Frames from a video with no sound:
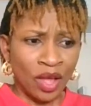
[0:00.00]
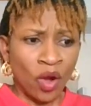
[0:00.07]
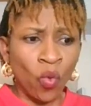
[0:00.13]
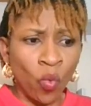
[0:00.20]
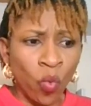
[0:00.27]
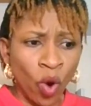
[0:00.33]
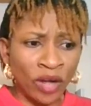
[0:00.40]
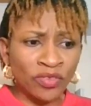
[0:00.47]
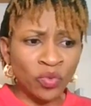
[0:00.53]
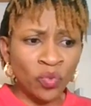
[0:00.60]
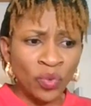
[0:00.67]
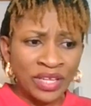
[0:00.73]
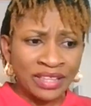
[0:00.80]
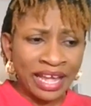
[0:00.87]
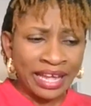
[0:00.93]
What
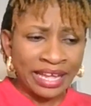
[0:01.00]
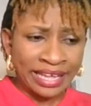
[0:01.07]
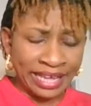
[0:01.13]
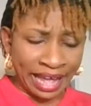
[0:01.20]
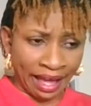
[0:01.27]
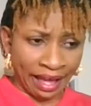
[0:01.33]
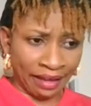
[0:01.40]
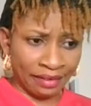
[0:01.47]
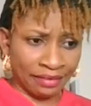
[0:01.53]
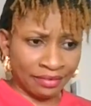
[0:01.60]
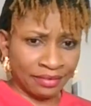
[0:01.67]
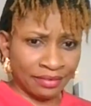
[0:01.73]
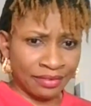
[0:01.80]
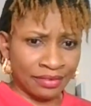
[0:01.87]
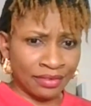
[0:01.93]
will they hear?
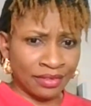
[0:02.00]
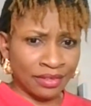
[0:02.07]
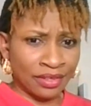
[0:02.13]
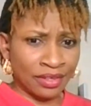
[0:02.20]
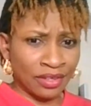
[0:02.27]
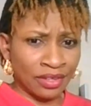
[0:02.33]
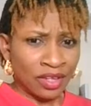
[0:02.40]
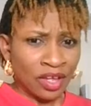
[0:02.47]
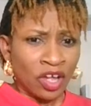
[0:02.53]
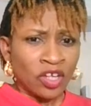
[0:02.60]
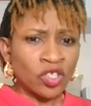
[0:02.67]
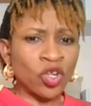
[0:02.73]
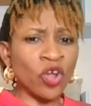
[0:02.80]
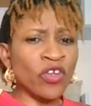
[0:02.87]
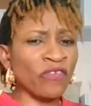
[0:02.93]

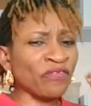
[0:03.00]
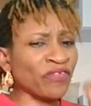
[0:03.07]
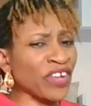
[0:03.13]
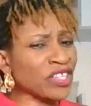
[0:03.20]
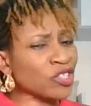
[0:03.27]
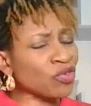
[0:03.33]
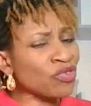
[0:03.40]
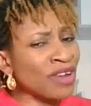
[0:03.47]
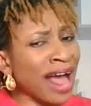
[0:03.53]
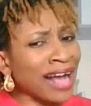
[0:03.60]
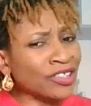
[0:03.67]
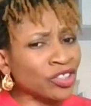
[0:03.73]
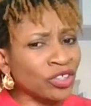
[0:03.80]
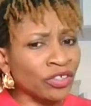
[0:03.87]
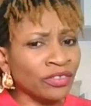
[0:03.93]
So your first
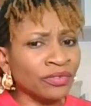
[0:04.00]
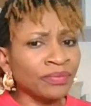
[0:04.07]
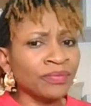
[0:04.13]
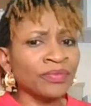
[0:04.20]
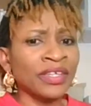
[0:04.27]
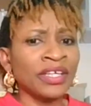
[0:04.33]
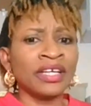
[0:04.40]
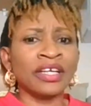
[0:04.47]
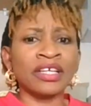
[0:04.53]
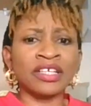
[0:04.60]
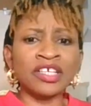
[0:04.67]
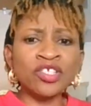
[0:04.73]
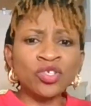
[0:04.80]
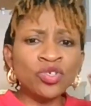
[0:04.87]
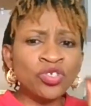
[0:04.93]
reaction
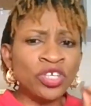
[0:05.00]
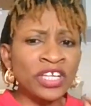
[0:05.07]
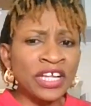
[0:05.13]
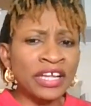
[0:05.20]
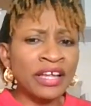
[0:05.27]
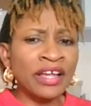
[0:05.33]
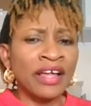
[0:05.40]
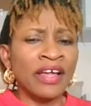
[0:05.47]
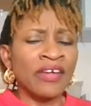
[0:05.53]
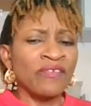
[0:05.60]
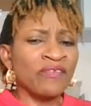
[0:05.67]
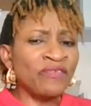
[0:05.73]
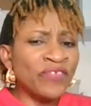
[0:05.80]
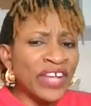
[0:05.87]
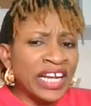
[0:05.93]
is usually
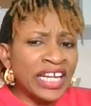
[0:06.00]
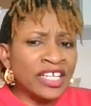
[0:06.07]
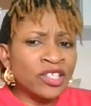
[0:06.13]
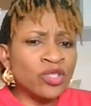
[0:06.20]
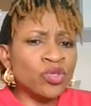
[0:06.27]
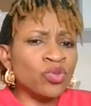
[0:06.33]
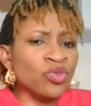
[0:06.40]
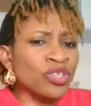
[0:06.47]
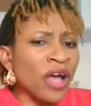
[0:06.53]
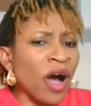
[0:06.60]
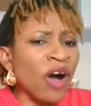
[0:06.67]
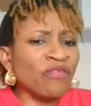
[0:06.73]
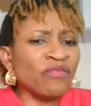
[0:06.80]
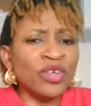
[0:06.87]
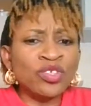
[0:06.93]
feeling to
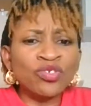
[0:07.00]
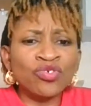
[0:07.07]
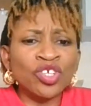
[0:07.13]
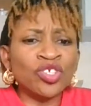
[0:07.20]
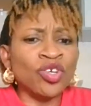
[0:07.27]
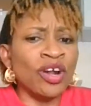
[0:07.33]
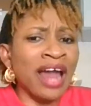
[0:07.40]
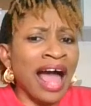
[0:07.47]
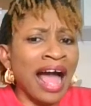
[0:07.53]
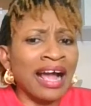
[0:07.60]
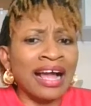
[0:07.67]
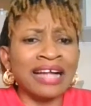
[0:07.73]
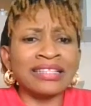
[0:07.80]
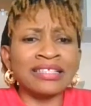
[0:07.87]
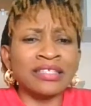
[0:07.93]
yell frustration,
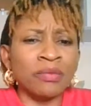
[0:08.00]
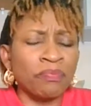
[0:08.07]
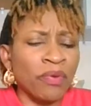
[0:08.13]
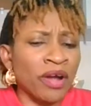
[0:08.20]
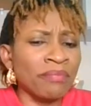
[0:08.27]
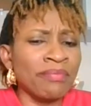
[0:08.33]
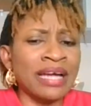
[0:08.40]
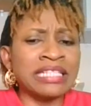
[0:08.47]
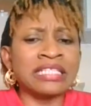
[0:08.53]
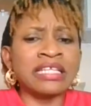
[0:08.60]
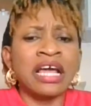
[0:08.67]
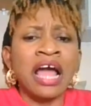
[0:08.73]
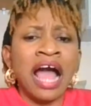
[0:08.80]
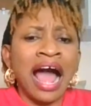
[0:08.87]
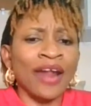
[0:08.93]
anger, disappointment,
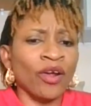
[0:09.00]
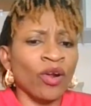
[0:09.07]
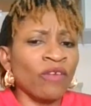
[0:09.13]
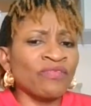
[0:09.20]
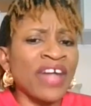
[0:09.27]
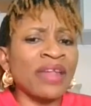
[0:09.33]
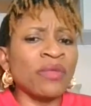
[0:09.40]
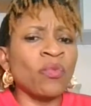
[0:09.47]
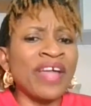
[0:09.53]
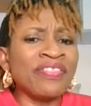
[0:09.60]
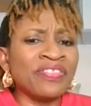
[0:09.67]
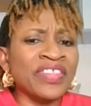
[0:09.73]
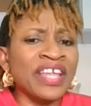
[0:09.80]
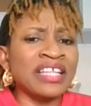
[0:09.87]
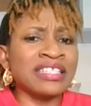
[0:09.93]
and all of that
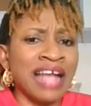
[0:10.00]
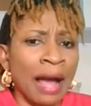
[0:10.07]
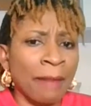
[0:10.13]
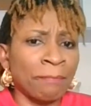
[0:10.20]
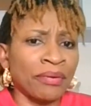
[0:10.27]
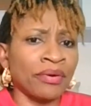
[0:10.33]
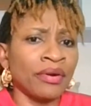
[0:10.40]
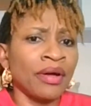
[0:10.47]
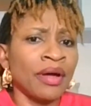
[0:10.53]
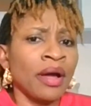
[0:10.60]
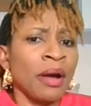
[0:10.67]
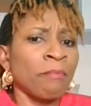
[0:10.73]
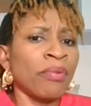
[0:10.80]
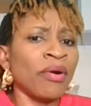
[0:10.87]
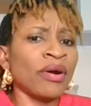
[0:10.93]
when things happen.
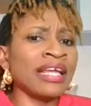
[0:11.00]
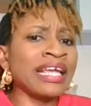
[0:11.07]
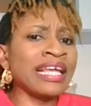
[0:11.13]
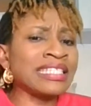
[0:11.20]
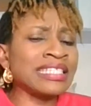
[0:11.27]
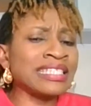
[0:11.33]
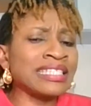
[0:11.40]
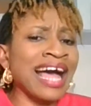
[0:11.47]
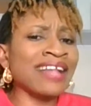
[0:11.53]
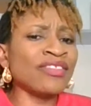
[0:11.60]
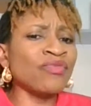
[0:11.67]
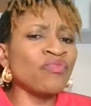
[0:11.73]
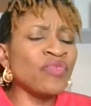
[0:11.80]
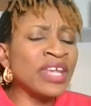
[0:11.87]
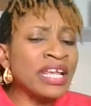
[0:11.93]
But is that
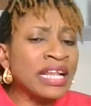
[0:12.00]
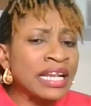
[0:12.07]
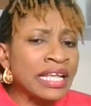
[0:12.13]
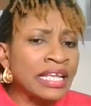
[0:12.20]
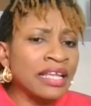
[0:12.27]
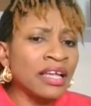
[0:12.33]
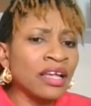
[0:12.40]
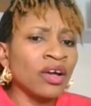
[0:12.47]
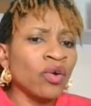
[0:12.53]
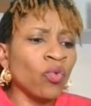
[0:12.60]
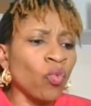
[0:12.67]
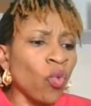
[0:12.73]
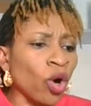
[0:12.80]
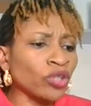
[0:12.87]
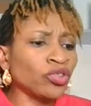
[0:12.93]
really
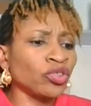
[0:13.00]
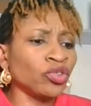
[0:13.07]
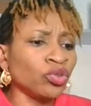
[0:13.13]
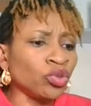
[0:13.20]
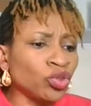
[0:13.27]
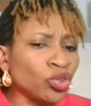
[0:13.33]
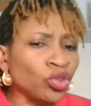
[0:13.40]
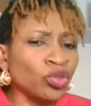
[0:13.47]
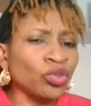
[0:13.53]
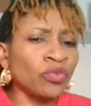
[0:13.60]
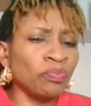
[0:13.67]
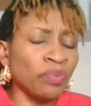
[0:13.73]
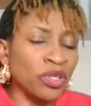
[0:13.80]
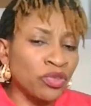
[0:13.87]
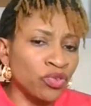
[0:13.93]
what you
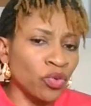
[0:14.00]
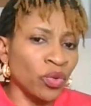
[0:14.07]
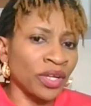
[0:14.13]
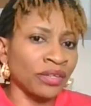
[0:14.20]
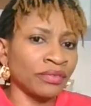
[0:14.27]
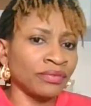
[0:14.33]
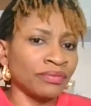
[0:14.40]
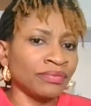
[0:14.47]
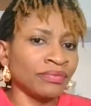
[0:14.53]
should be doing?